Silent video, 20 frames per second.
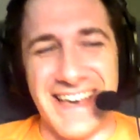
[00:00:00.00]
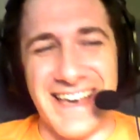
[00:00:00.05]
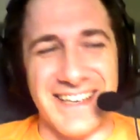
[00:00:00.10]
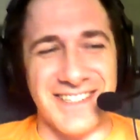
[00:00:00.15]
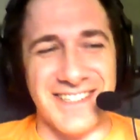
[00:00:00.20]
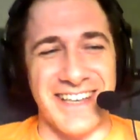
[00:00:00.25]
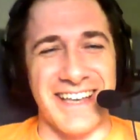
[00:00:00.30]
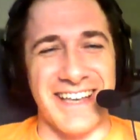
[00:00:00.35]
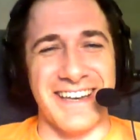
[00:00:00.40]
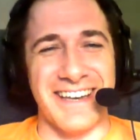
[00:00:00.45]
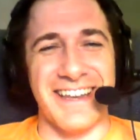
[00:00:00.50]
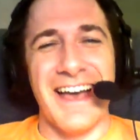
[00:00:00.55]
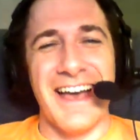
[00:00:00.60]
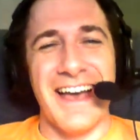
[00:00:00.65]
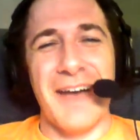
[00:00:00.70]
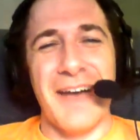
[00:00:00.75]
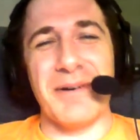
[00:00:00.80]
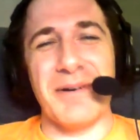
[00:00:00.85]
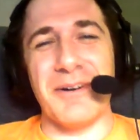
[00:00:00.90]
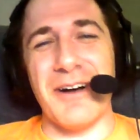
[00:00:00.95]
so then,
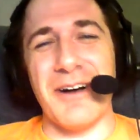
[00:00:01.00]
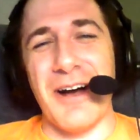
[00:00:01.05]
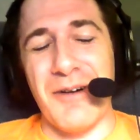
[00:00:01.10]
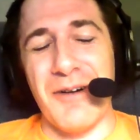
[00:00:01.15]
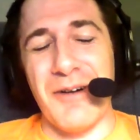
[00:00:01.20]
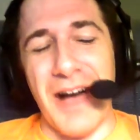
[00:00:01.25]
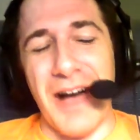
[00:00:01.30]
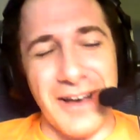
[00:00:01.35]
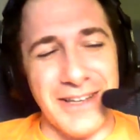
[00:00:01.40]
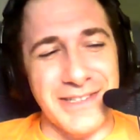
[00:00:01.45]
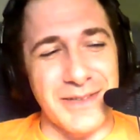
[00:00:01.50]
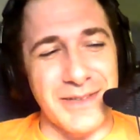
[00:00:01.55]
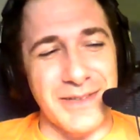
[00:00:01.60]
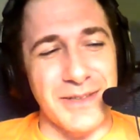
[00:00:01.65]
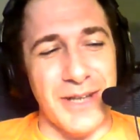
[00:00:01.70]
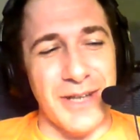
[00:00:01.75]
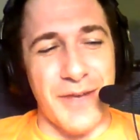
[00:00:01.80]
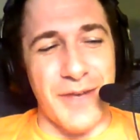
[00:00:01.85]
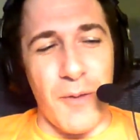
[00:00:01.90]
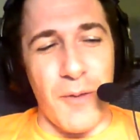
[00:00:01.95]
but I also
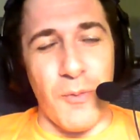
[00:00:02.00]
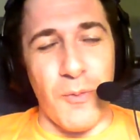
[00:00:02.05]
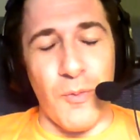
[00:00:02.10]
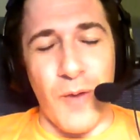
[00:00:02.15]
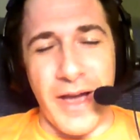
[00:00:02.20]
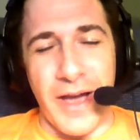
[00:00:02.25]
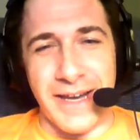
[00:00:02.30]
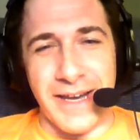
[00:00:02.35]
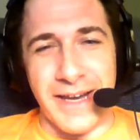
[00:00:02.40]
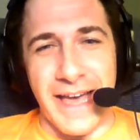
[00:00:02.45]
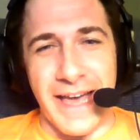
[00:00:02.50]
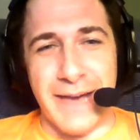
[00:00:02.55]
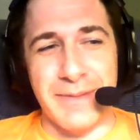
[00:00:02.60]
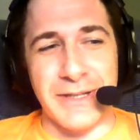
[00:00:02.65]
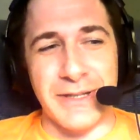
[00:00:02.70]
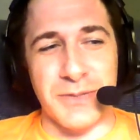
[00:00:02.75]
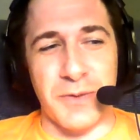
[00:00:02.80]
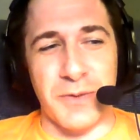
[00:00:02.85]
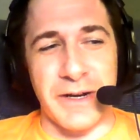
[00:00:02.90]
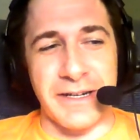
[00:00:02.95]
love how when
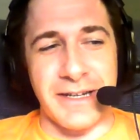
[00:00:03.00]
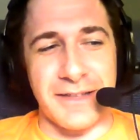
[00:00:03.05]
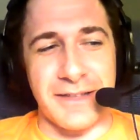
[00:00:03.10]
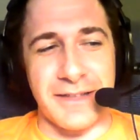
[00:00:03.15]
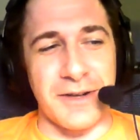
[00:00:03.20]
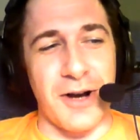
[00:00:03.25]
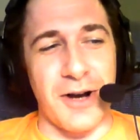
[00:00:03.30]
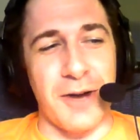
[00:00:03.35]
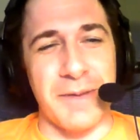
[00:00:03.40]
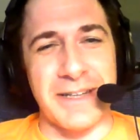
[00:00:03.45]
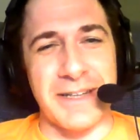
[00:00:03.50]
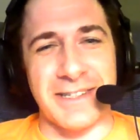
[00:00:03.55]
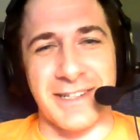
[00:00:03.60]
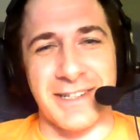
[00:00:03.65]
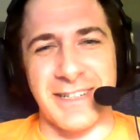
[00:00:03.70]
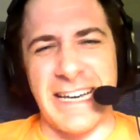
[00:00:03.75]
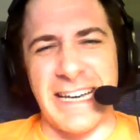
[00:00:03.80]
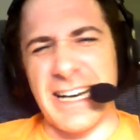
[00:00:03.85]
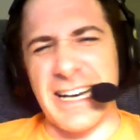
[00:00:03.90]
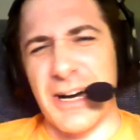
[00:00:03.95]
Abby's winning it, they're all basically
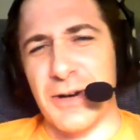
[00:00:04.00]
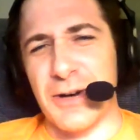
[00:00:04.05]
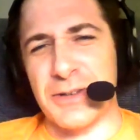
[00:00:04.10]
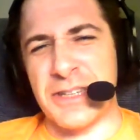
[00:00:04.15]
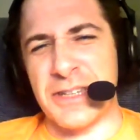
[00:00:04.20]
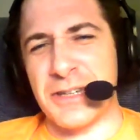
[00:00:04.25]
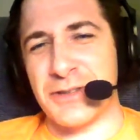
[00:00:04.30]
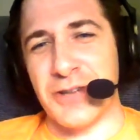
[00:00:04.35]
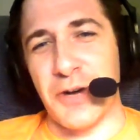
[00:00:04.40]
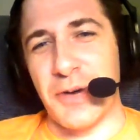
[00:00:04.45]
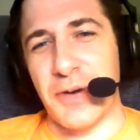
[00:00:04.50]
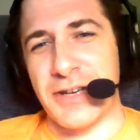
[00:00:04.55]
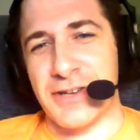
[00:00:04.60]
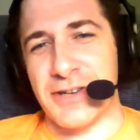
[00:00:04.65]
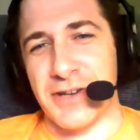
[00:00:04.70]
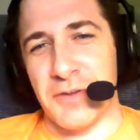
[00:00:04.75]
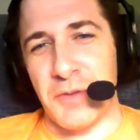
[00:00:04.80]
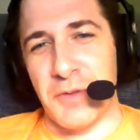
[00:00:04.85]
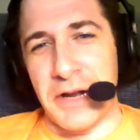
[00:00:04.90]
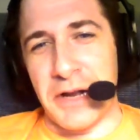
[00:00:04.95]
like, oh, there's no way she
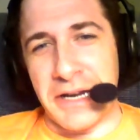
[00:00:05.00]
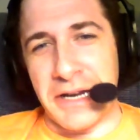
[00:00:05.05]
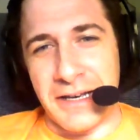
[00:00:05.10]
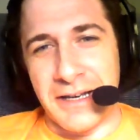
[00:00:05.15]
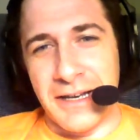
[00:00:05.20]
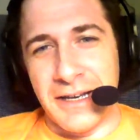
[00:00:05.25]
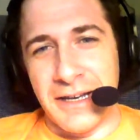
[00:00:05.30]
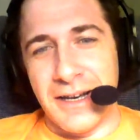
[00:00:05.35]
can win it.